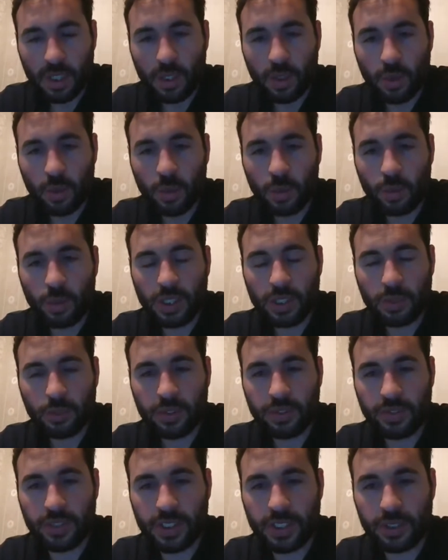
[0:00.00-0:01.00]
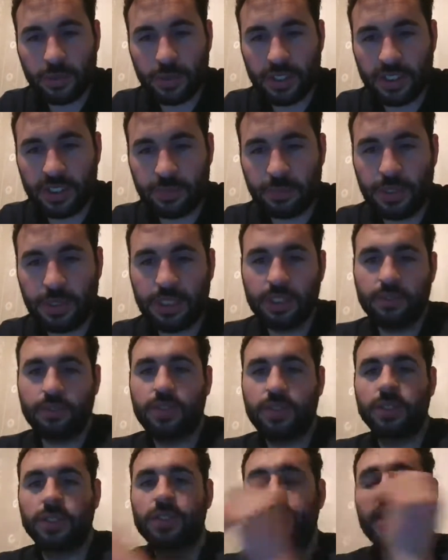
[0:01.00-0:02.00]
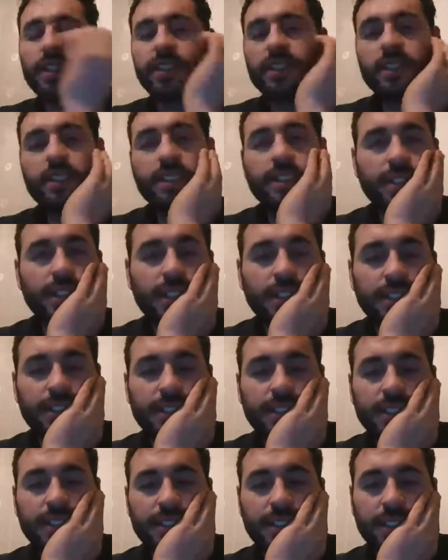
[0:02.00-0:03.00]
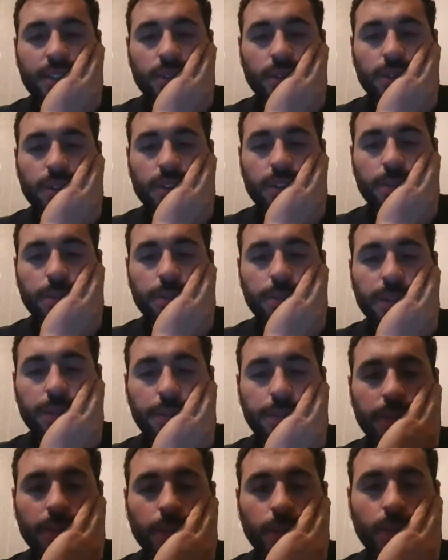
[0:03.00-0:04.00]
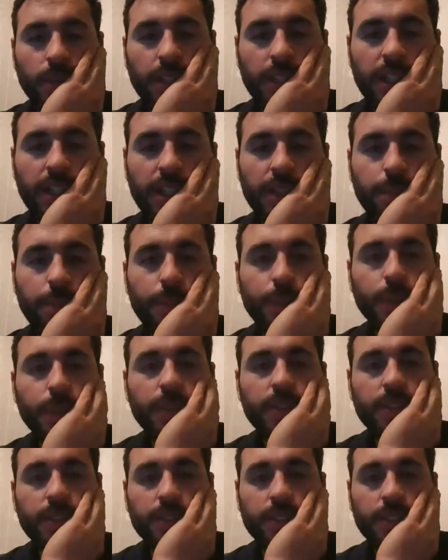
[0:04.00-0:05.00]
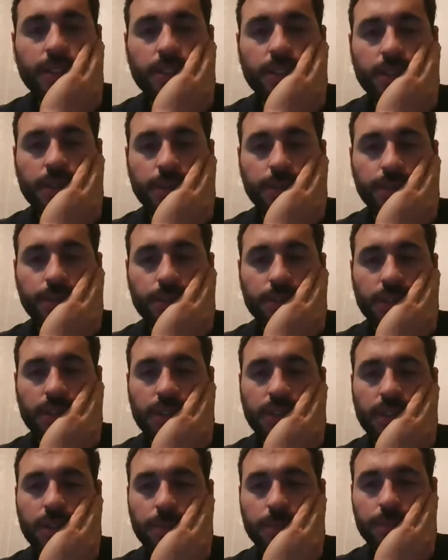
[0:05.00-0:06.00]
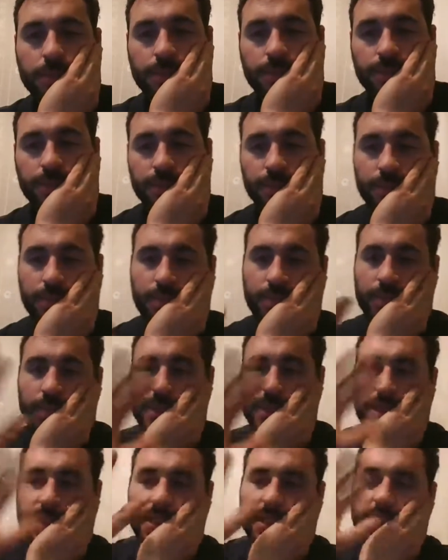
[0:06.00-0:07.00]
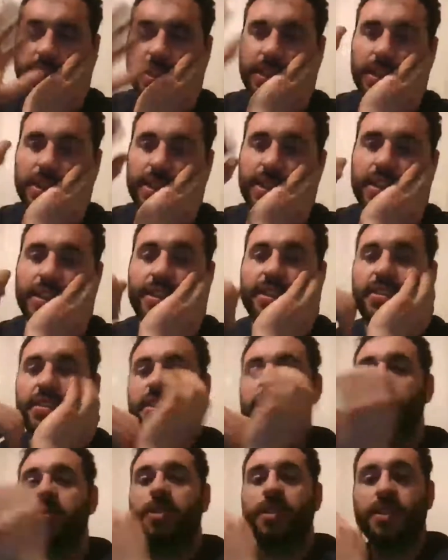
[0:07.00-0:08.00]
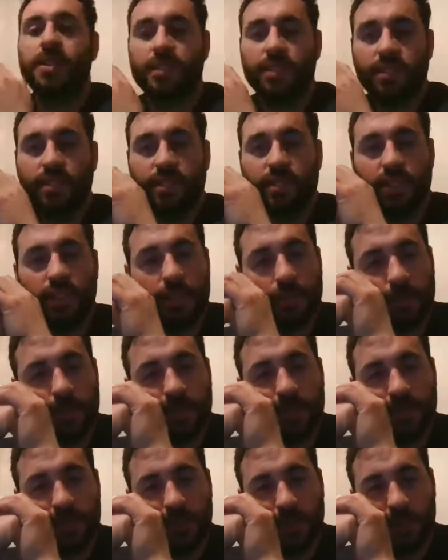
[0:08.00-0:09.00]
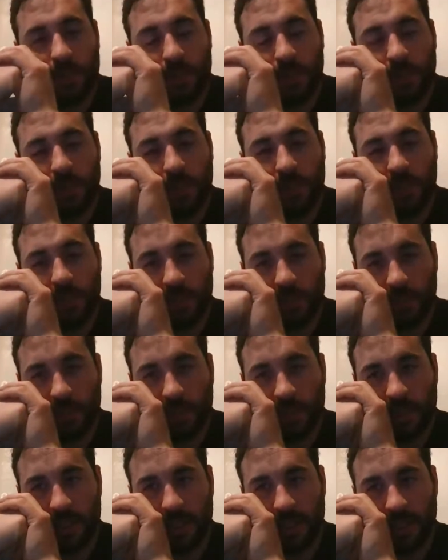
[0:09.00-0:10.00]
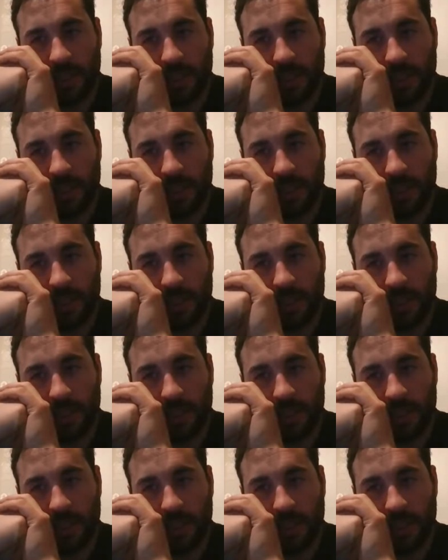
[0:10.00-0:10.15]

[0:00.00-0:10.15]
what we've done with this manifold, as I said to some people, we have put some serious time into it,